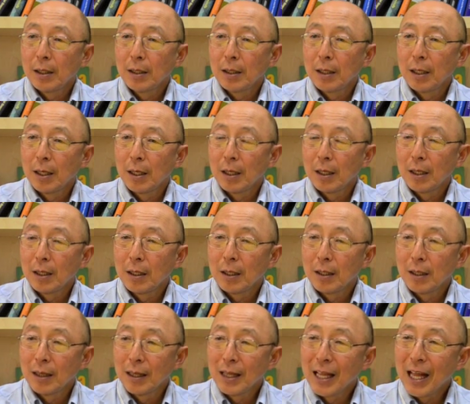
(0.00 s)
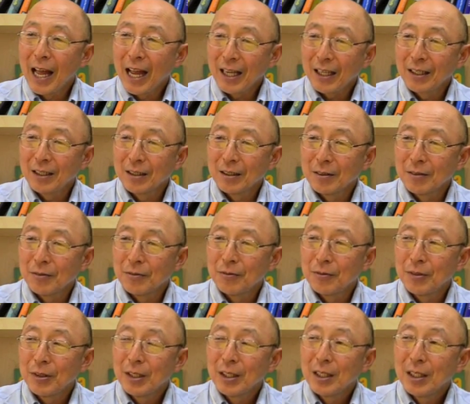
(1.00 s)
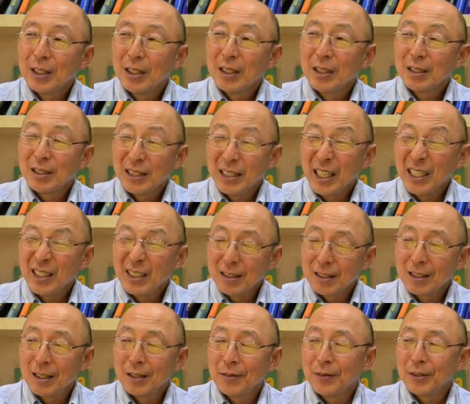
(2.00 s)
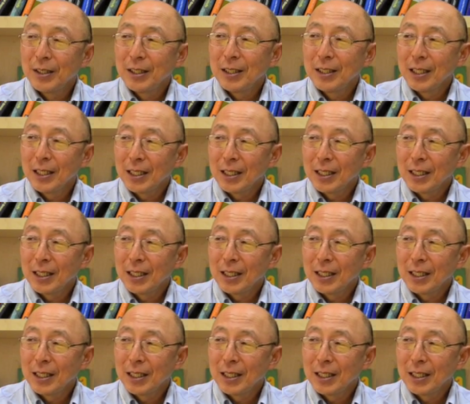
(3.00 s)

the lack of sensitivity,